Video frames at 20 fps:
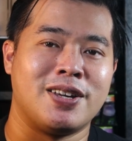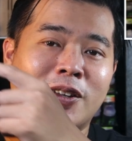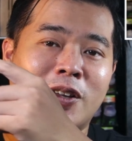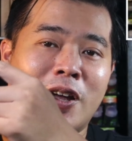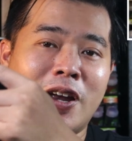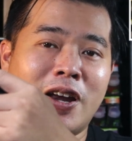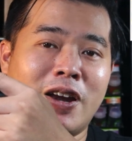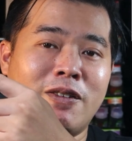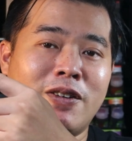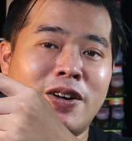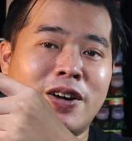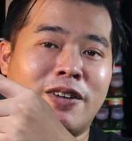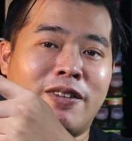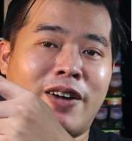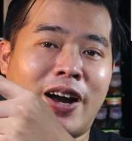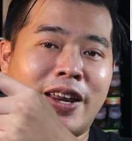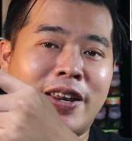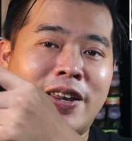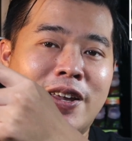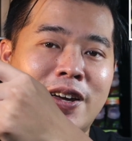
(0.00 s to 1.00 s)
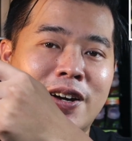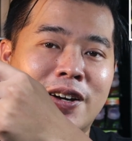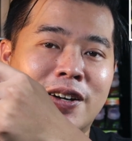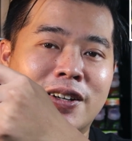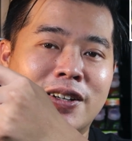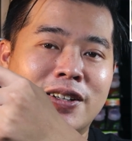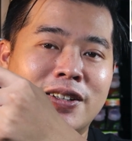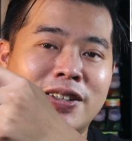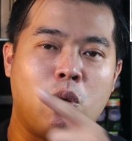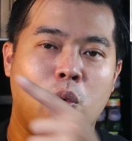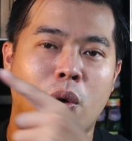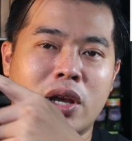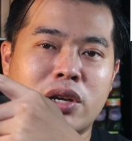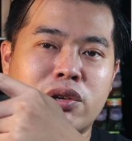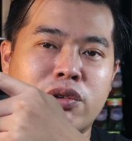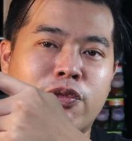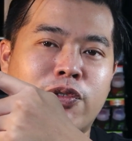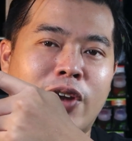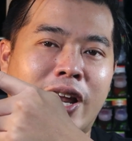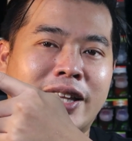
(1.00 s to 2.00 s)
the area right here where
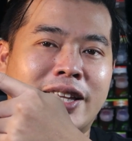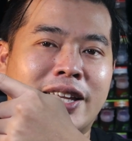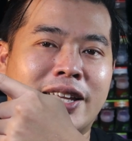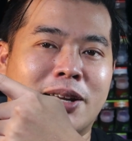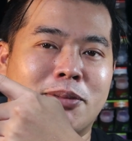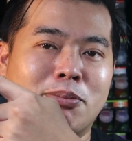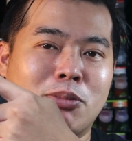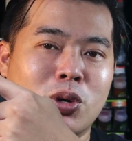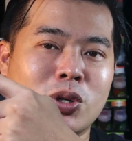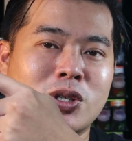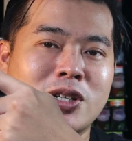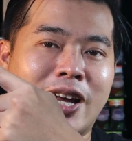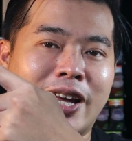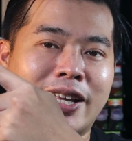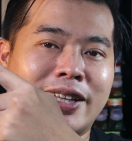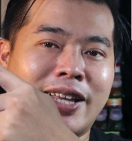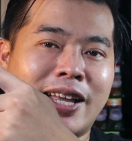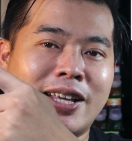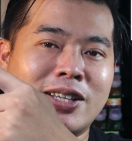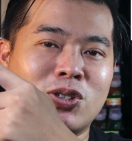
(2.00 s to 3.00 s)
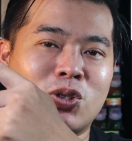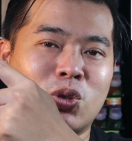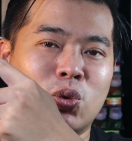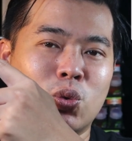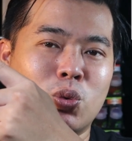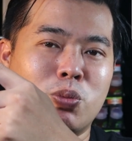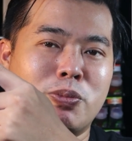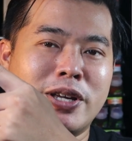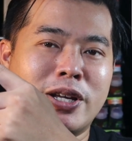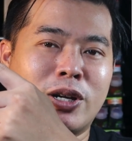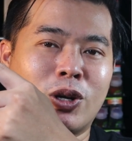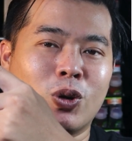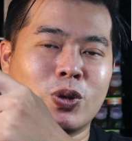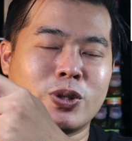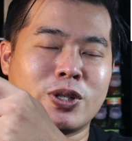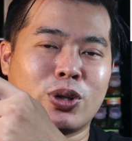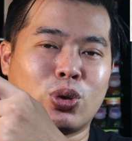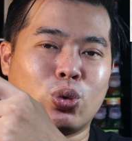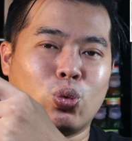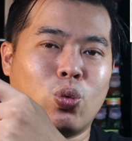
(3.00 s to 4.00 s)
it's reflecting the most light tends to be
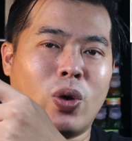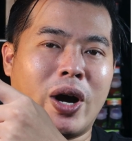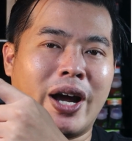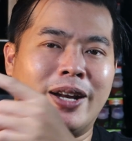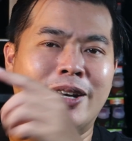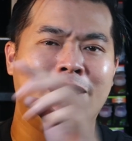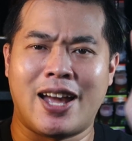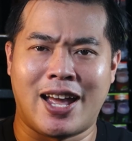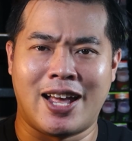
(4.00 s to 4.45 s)
closer to white,